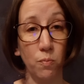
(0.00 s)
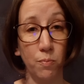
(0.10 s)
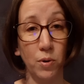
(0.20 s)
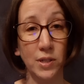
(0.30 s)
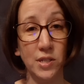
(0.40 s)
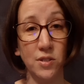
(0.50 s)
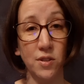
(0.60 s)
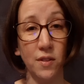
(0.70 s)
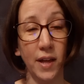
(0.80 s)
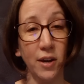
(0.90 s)
pointing
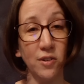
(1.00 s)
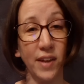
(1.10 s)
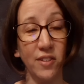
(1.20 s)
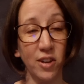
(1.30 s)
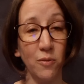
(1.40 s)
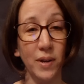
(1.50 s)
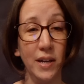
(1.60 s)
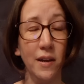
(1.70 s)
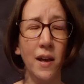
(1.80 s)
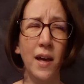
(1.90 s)
to the letters as I
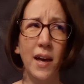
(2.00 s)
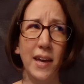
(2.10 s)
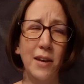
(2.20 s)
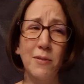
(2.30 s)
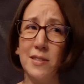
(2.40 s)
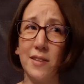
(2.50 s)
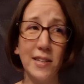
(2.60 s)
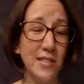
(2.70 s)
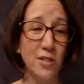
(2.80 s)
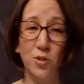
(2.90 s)
read. He was
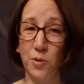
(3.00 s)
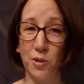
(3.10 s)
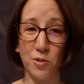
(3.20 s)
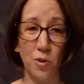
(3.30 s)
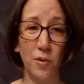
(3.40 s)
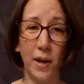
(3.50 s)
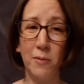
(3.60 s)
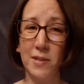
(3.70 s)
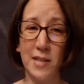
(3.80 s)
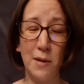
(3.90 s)
less than 2 years old. I
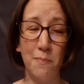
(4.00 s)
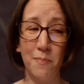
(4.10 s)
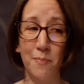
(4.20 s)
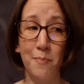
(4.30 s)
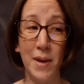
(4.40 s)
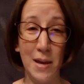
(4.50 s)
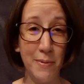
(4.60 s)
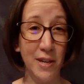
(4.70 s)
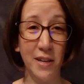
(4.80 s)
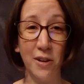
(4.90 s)
want to say
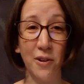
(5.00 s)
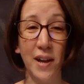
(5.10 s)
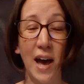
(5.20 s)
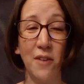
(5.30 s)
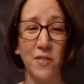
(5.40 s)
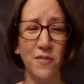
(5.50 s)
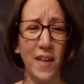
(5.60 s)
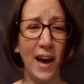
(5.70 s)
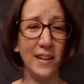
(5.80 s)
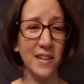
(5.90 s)
maybe a year and a half, if
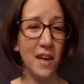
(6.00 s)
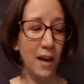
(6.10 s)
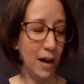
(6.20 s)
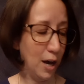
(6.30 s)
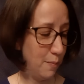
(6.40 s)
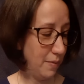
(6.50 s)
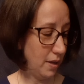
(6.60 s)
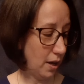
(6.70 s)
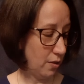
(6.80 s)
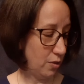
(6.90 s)
that.
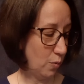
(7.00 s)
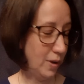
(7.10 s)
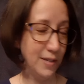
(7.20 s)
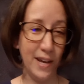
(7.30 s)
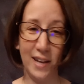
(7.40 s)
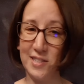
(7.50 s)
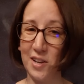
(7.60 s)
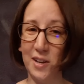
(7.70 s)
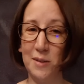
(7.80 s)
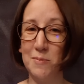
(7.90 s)
The one day I
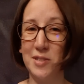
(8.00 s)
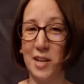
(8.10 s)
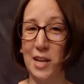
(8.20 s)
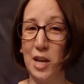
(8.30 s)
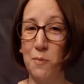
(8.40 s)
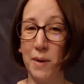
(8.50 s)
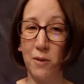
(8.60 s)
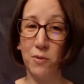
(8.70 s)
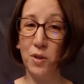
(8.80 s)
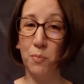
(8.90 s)
saw him sitting in bed
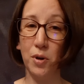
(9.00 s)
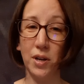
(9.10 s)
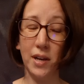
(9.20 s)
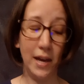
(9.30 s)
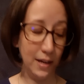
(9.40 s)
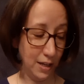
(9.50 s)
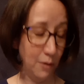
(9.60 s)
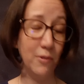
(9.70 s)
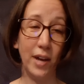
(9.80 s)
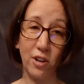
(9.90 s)
with a book, and he
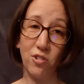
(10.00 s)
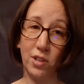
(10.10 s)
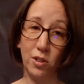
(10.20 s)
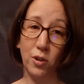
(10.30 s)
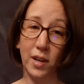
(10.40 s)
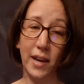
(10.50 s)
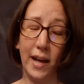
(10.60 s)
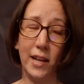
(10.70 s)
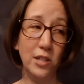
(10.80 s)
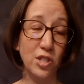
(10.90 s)
was actually looking
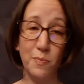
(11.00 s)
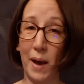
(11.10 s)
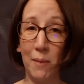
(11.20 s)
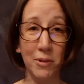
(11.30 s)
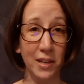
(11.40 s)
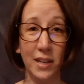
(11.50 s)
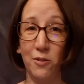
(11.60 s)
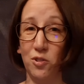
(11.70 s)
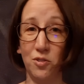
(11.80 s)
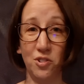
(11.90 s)
at it and just babbling. He
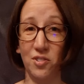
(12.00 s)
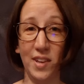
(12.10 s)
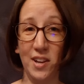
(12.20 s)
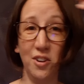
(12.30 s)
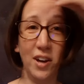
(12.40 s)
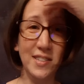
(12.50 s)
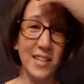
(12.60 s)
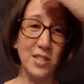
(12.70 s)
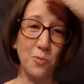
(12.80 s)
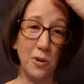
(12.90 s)
was just saying
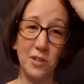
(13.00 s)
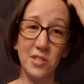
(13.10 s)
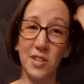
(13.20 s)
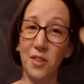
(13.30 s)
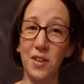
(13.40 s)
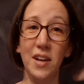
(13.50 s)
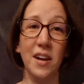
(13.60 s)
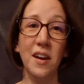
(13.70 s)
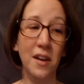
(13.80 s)
nonsense words, nothing